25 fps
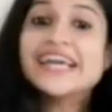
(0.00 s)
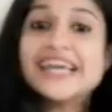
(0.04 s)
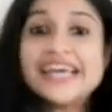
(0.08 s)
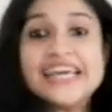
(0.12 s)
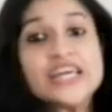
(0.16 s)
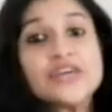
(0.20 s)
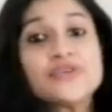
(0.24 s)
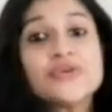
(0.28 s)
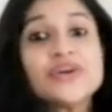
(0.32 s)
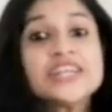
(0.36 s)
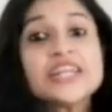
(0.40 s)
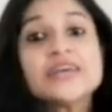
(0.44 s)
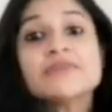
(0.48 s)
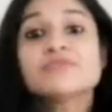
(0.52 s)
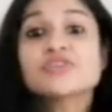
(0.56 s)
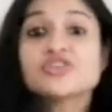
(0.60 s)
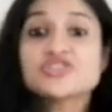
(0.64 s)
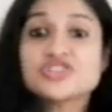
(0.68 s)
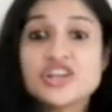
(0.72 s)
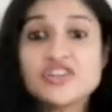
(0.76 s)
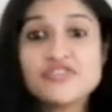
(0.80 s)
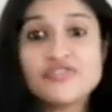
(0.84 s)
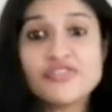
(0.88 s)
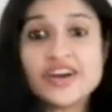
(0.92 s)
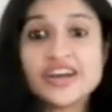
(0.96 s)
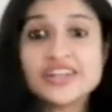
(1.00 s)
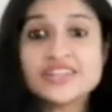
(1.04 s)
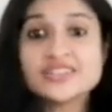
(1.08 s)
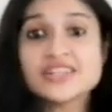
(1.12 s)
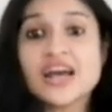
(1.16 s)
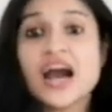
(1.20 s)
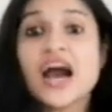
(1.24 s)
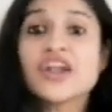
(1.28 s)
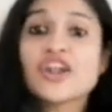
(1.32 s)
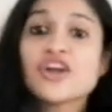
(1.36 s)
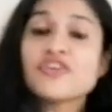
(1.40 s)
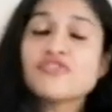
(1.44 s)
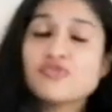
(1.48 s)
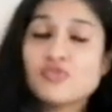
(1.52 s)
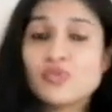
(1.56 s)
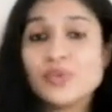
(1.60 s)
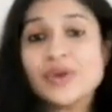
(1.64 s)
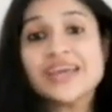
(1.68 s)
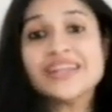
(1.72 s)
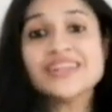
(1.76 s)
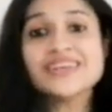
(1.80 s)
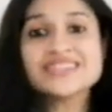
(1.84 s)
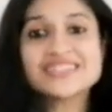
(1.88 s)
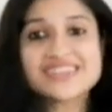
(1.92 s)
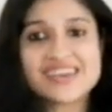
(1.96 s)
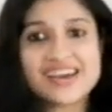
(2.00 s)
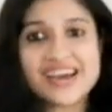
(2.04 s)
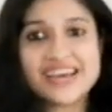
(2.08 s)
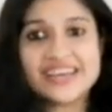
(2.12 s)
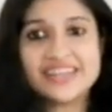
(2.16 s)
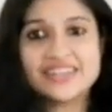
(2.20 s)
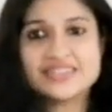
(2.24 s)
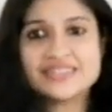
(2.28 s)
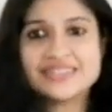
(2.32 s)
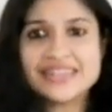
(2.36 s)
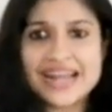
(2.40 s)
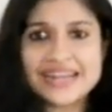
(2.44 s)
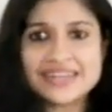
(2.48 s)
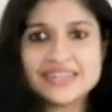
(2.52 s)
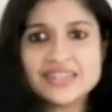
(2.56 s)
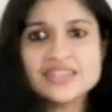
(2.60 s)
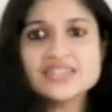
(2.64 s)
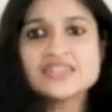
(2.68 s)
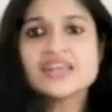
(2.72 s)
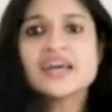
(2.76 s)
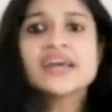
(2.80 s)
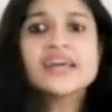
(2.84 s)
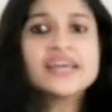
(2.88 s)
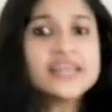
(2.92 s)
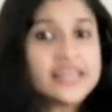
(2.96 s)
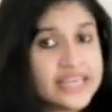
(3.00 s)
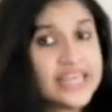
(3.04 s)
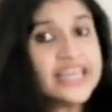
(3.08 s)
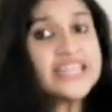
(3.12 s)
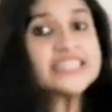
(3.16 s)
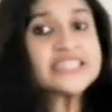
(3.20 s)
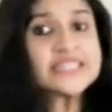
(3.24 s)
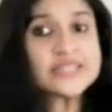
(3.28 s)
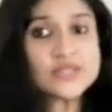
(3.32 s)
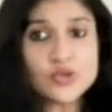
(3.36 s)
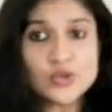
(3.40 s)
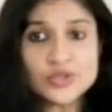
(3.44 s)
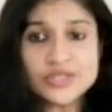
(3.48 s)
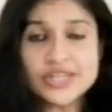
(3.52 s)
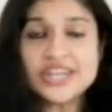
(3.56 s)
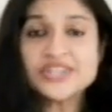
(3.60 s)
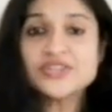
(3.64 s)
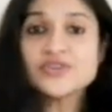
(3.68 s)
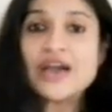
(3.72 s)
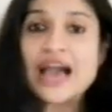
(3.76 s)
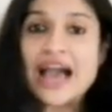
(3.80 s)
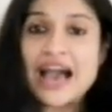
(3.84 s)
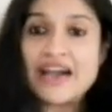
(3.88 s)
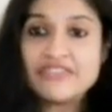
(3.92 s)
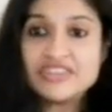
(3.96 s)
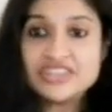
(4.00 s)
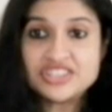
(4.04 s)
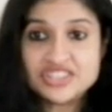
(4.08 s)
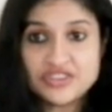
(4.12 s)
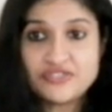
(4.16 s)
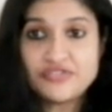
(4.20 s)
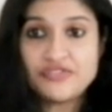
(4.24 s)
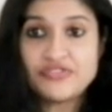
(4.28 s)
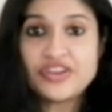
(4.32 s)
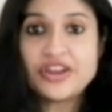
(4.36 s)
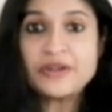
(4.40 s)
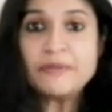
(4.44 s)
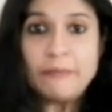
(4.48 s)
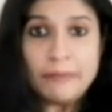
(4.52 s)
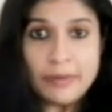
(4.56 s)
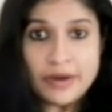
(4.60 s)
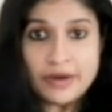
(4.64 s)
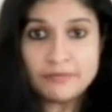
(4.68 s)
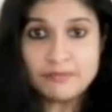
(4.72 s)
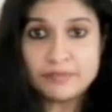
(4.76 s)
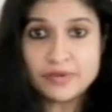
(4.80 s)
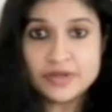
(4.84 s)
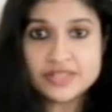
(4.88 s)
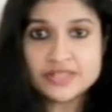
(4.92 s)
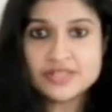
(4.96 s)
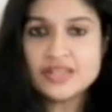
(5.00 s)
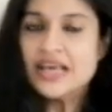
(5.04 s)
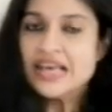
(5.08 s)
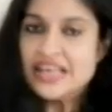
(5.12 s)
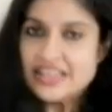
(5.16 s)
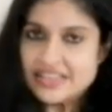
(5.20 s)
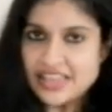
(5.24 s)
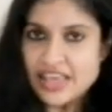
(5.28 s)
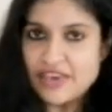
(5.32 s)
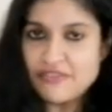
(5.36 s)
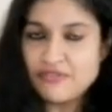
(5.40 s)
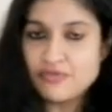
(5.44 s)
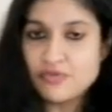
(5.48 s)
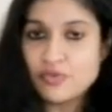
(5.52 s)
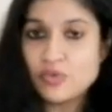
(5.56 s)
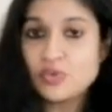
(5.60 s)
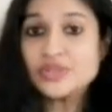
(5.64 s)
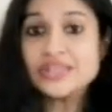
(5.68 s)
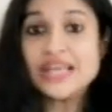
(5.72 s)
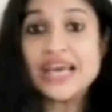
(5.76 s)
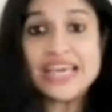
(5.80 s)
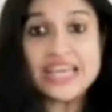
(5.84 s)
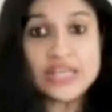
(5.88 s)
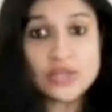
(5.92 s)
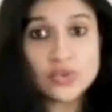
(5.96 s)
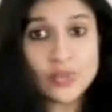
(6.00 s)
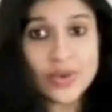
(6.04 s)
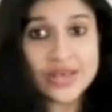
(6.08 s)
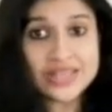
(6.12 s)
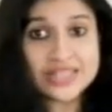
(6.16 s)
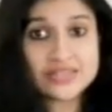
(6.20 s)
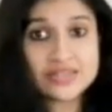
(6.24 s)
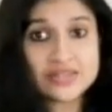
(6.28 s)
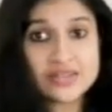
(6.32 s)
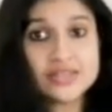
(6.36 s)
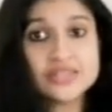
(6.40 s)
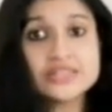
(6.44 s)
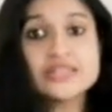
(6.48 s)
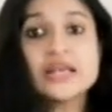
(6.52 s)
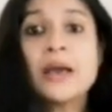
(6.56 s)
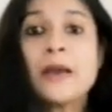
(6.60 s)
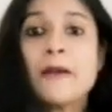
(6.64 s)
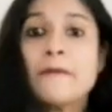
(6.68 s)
Equity mutual funds are of various kinds, that is, each suited to have a different purpose. Therefore, the investors